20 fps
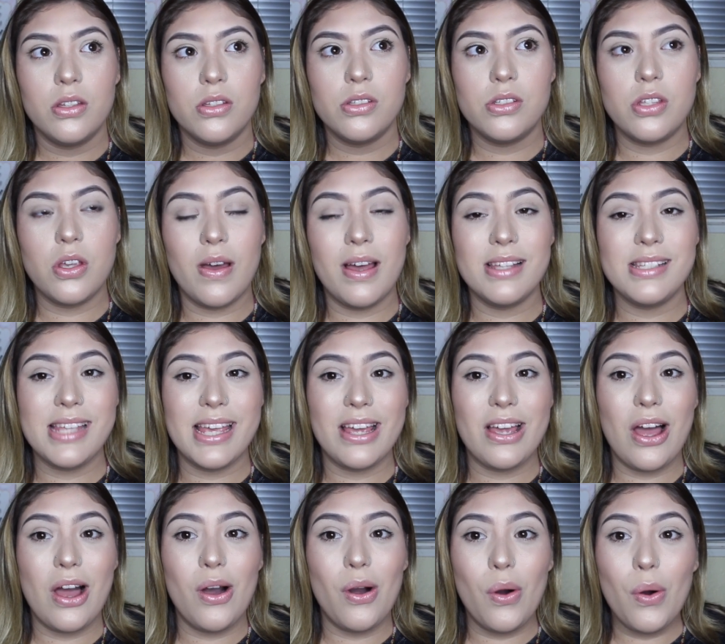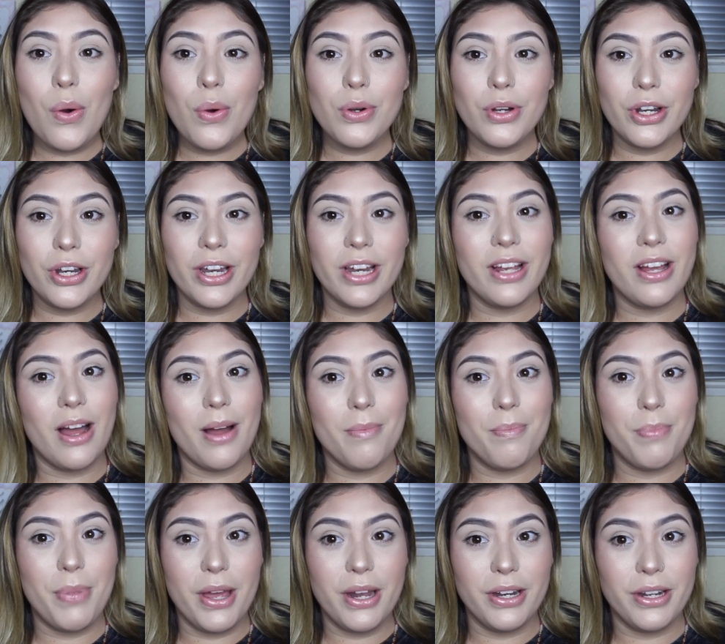So as I got older, it
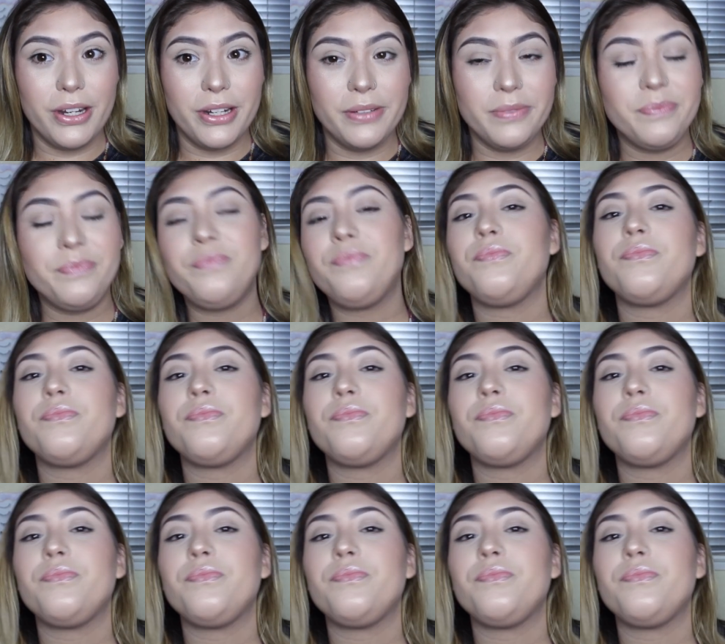got better.